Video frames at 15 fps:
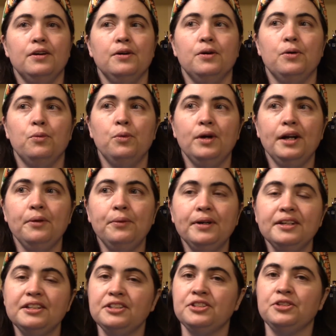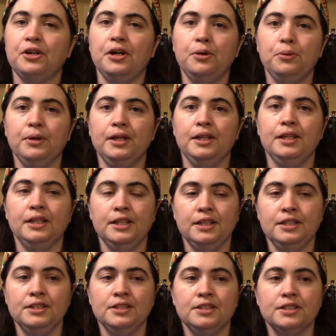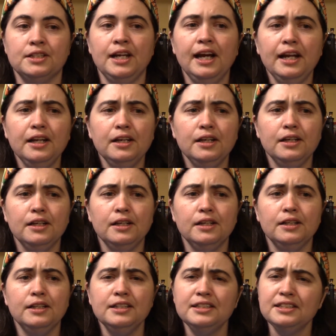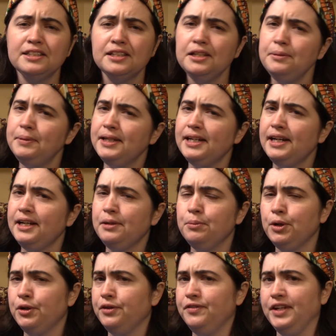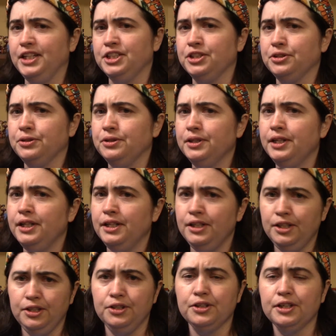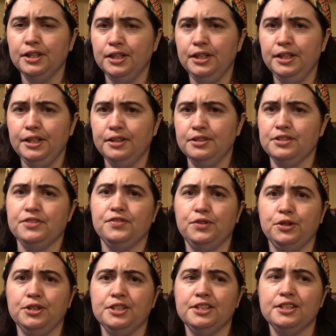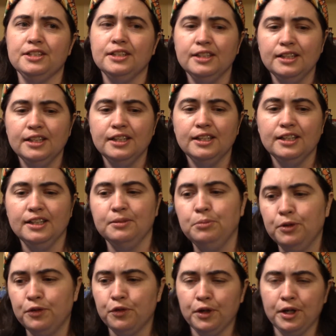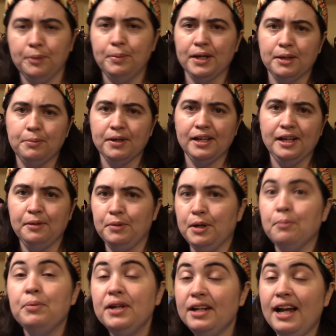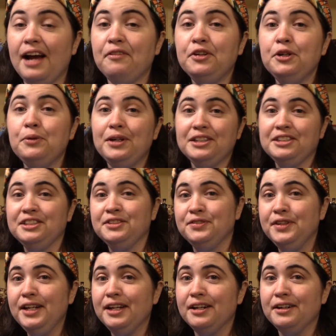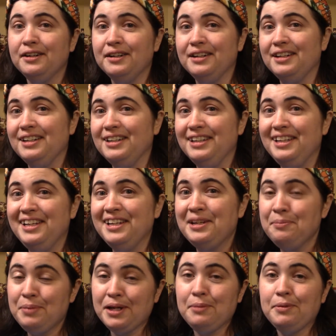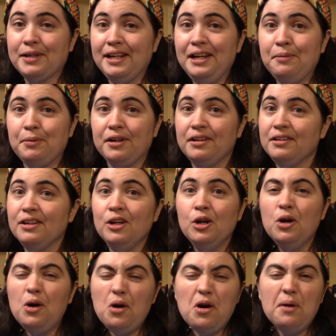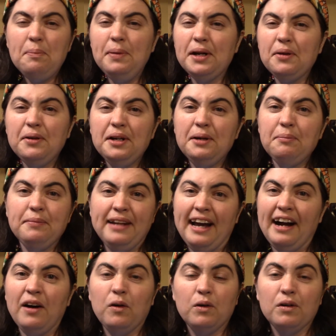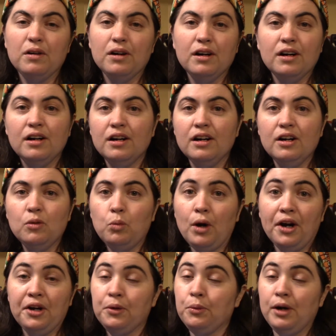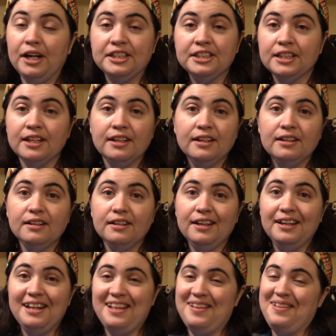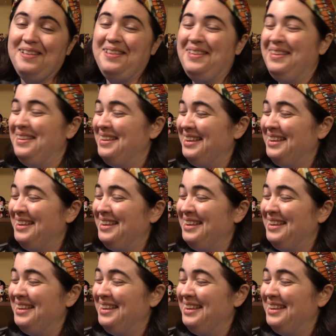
what I wanted to start with is kind of this is going to be kind of motivational, and you're going to need this first before you pick up a camera. But after you watch this video, you can pick up a camera or pick one up now while you're watching it and